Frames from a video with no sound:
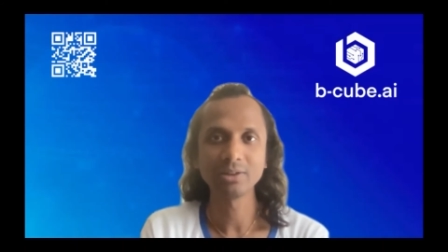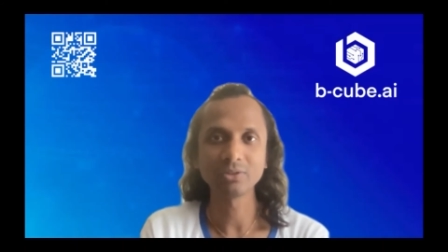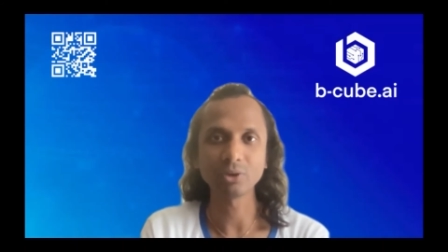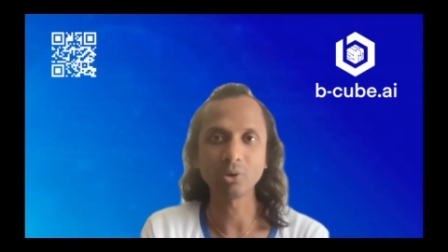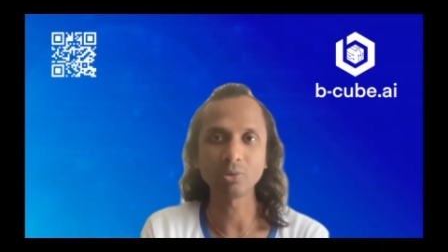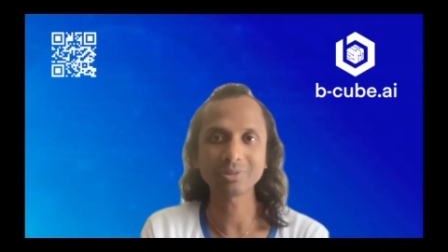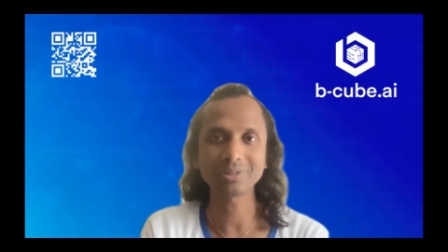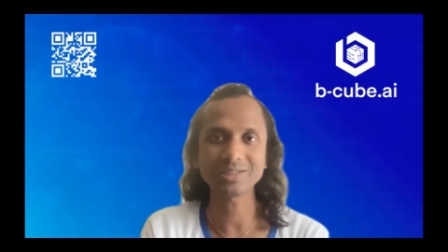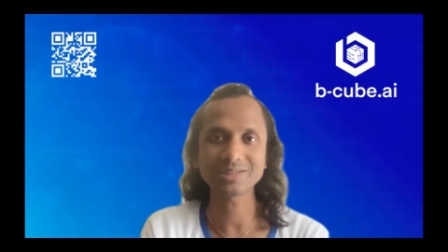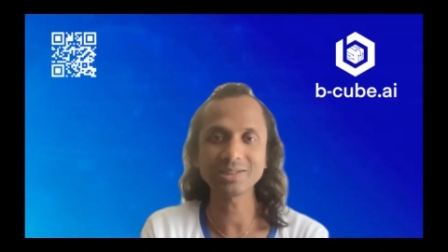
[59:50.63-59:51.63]
So
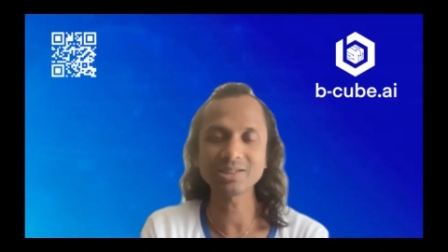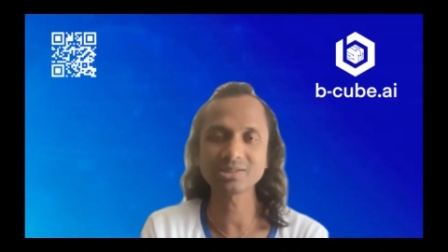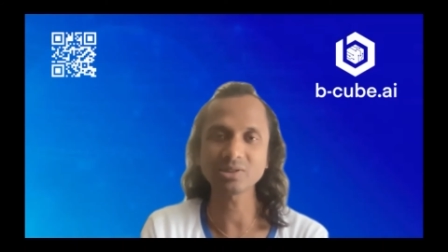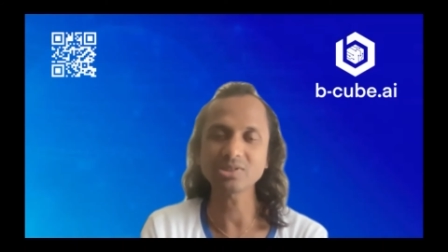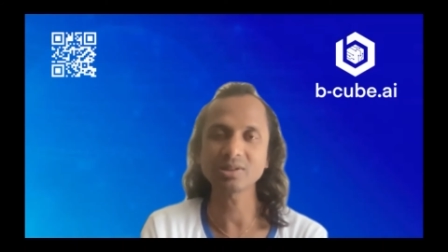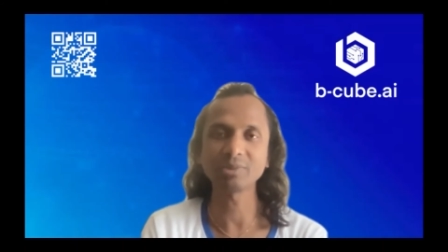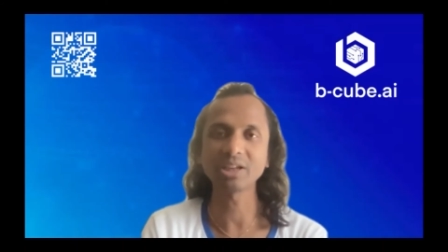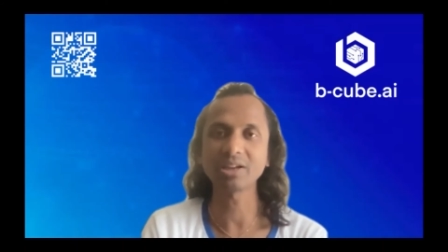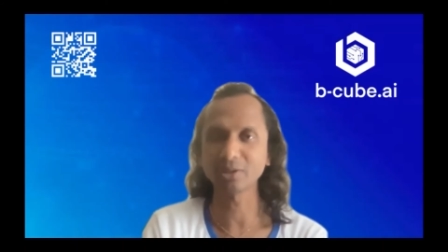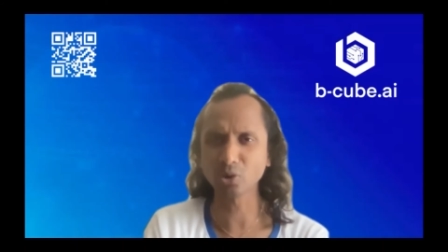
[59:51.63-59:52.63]
testnet is not something
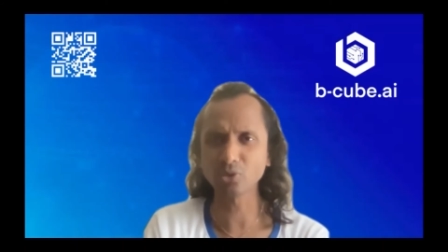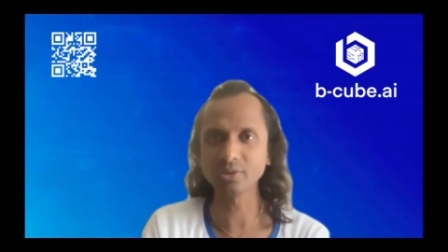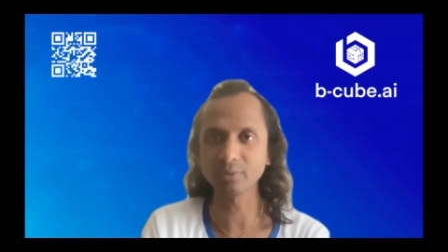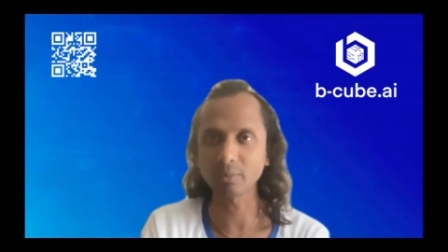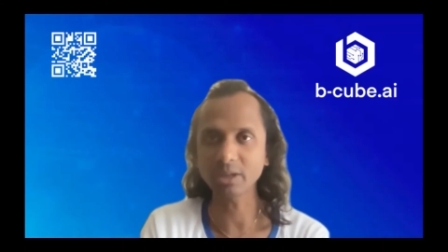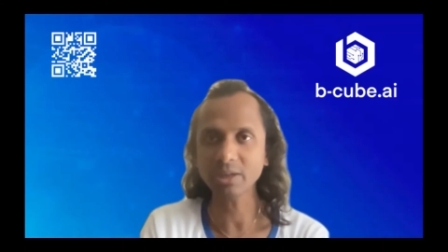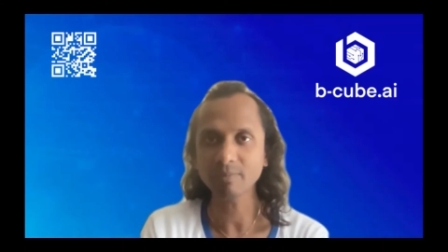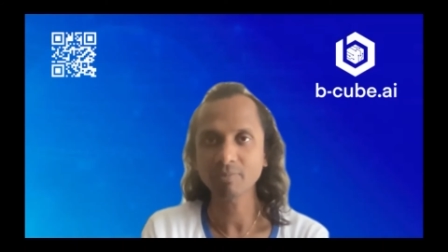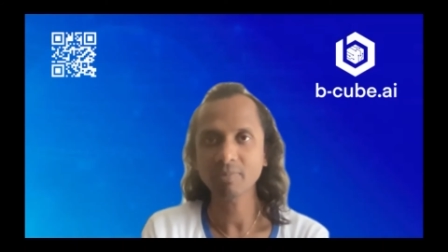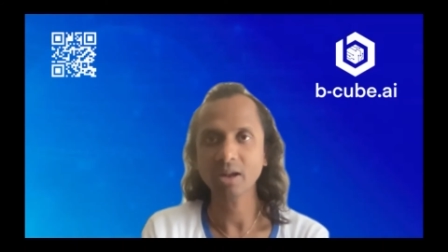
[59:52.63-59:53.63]
conclusive to me.
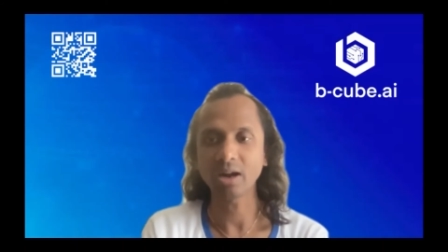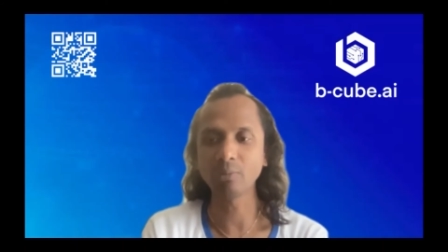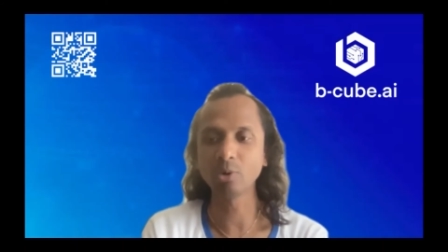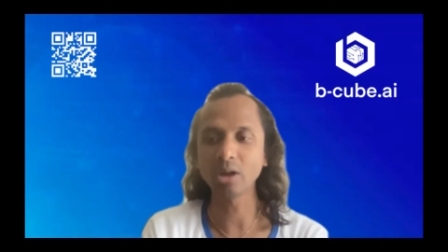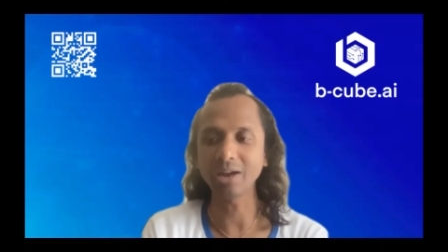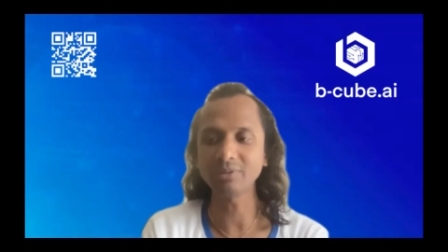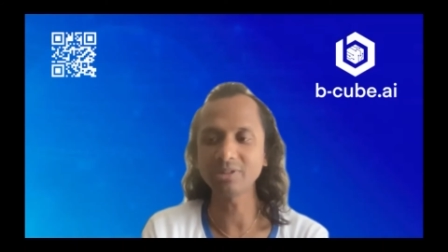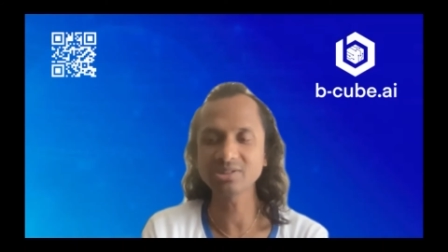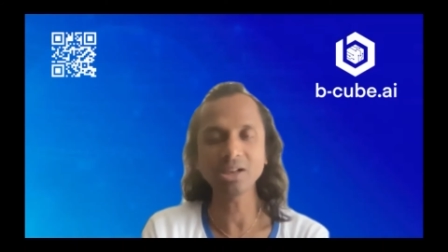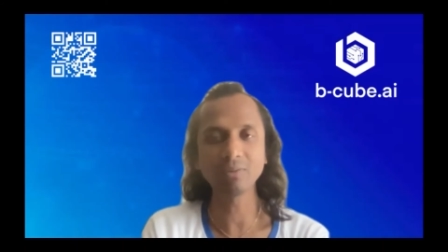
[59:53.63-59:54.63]
I will
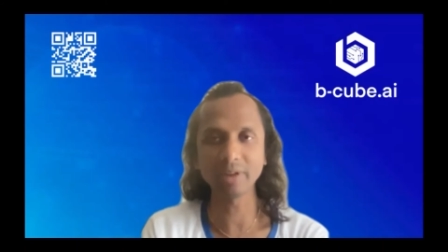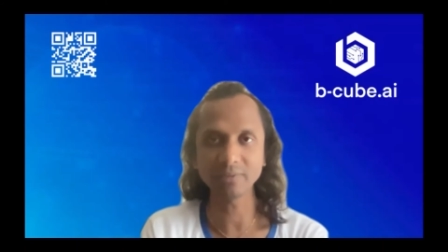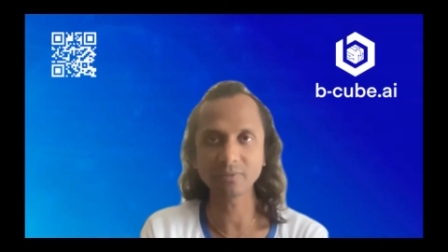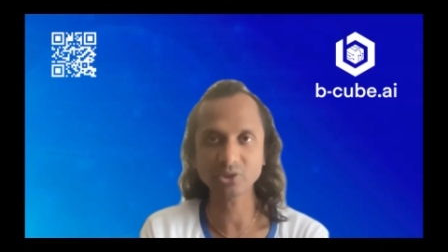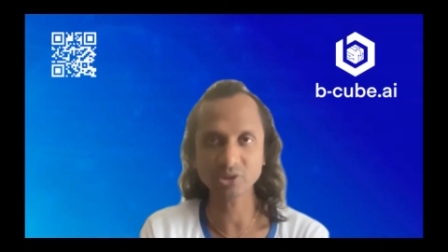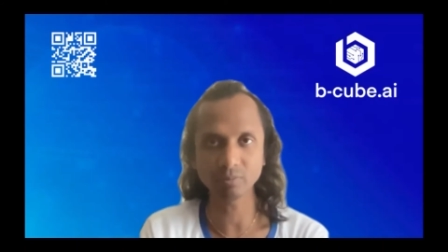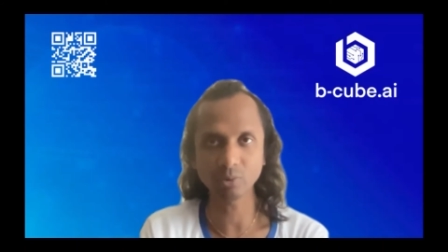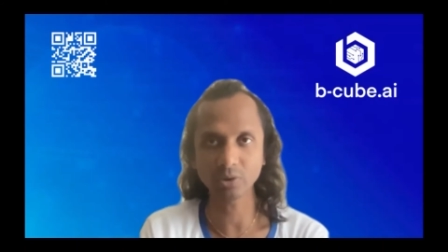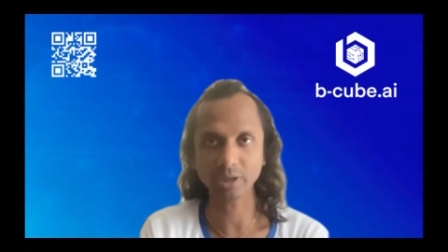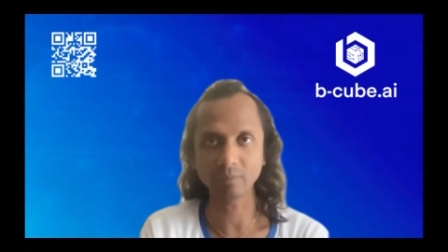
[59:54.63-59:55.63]
still wait for some
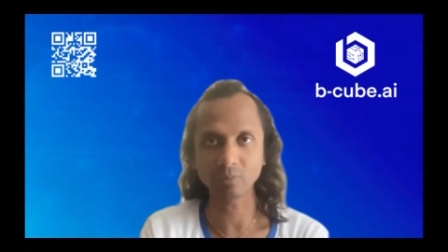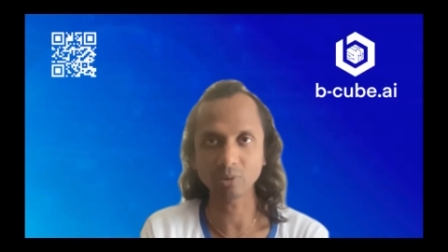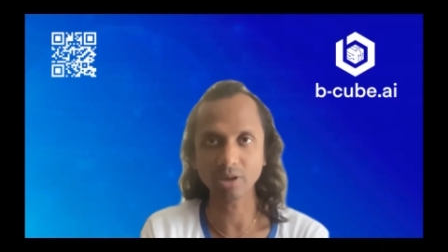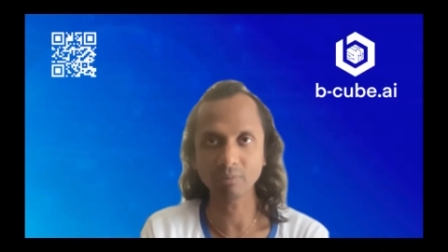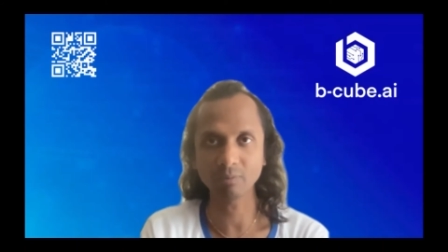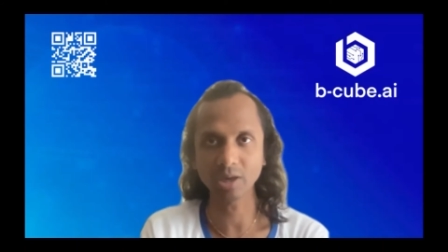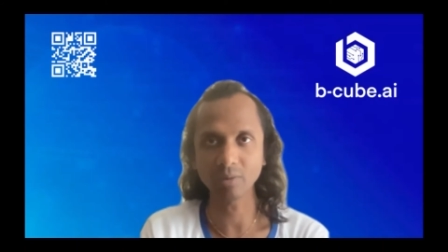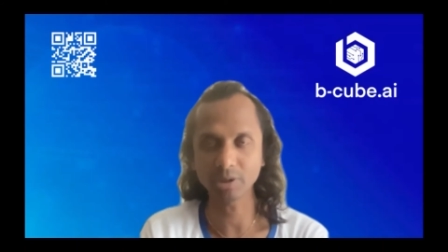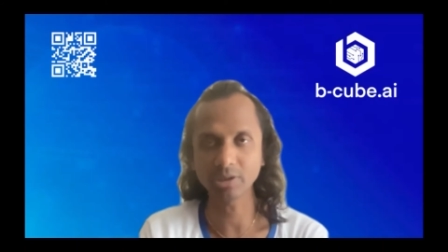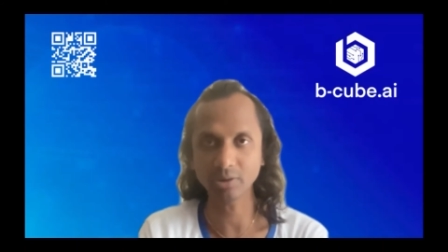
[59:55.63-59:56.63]
more time to give my
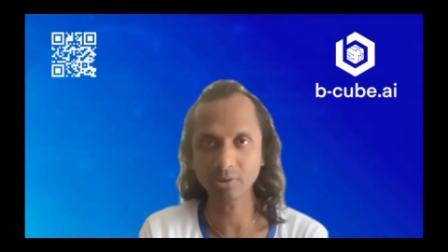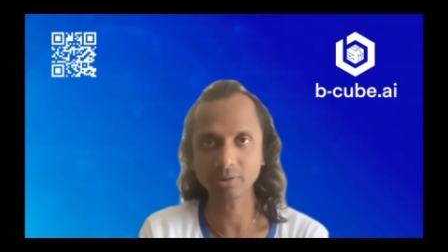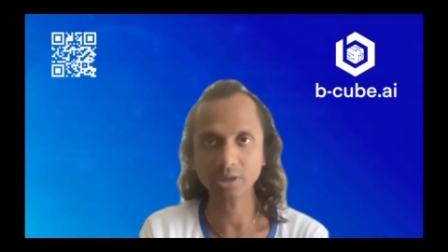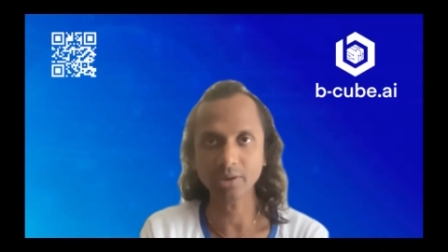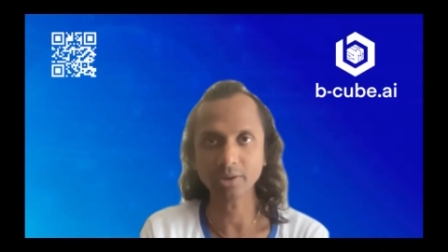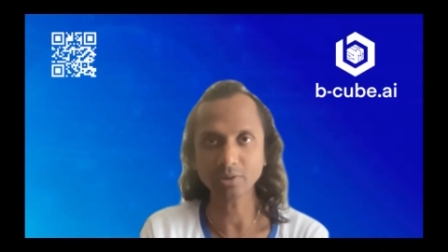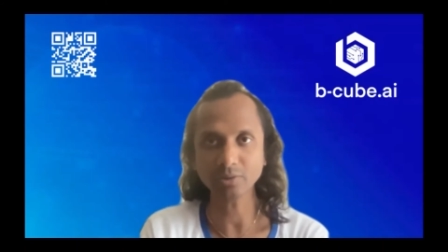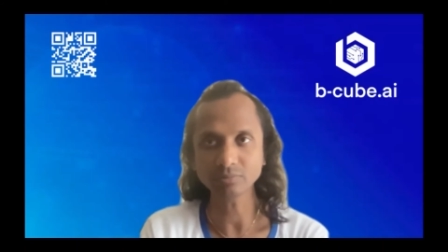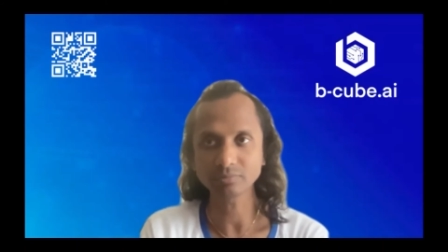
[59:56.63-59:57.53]
opinion on Cardano.